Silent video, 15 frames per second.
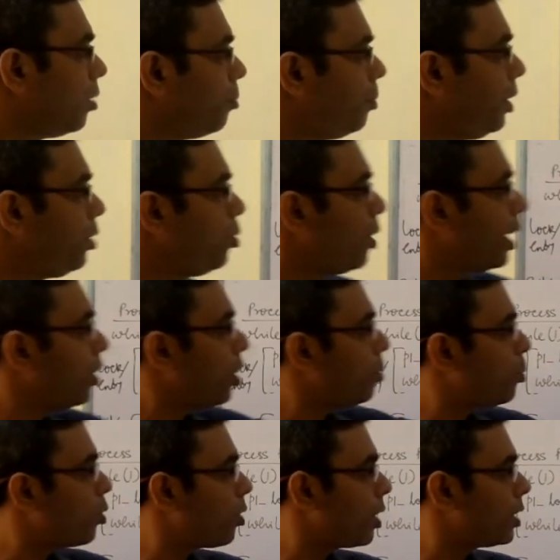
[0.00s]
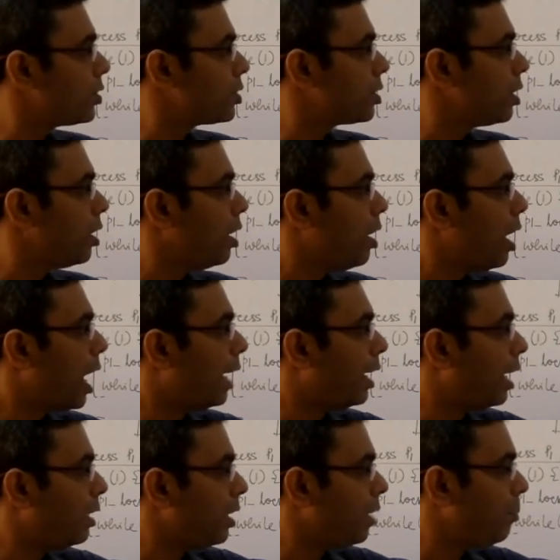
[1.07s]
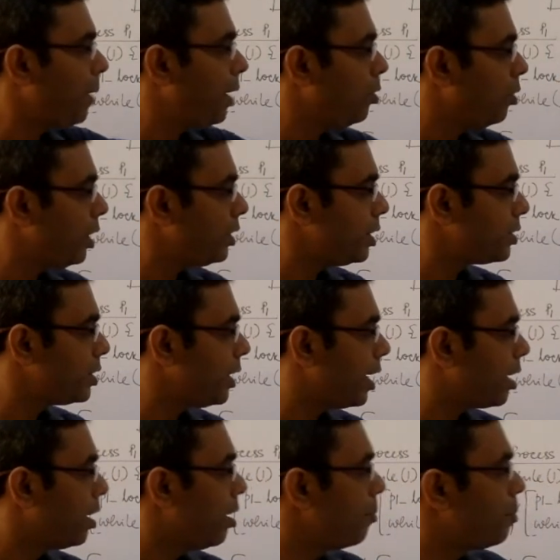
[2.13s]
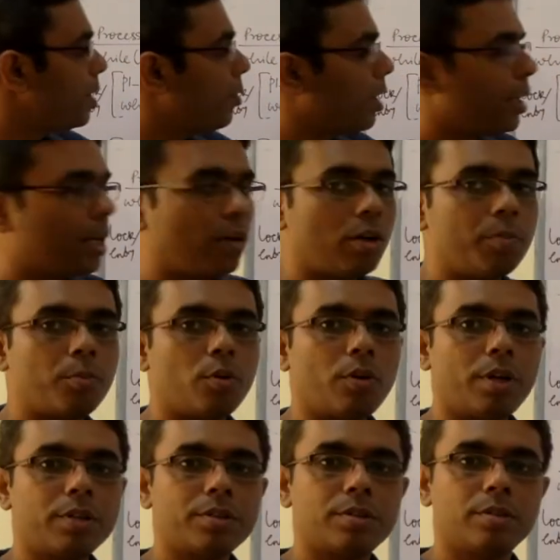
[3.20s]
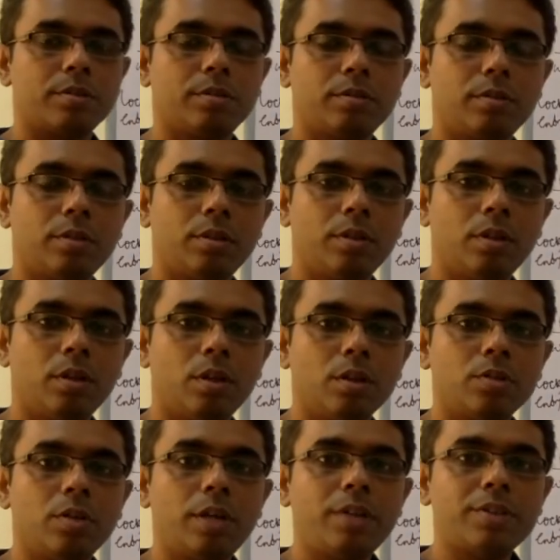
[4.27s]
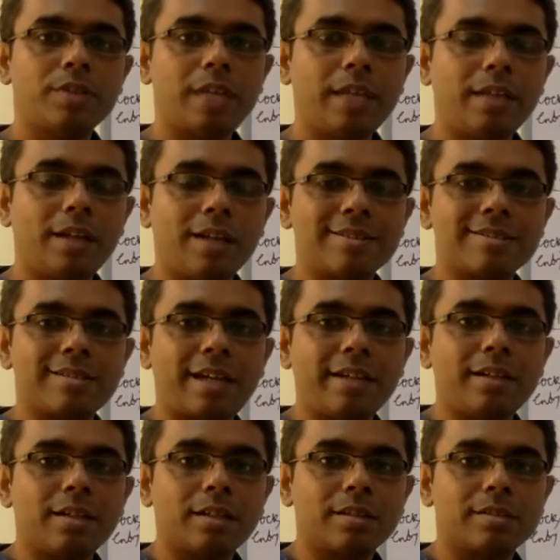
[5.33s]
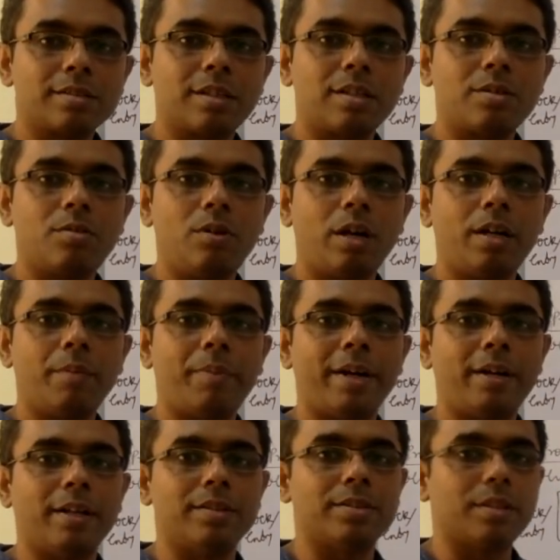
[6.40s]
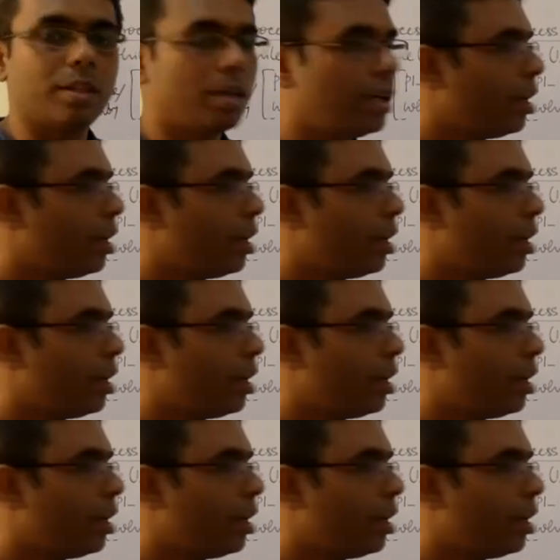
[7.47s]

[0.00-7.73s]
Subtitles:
P2 cannot progress. And until P2 reaches here, P1 cannot progress. So it's like a circular dependency.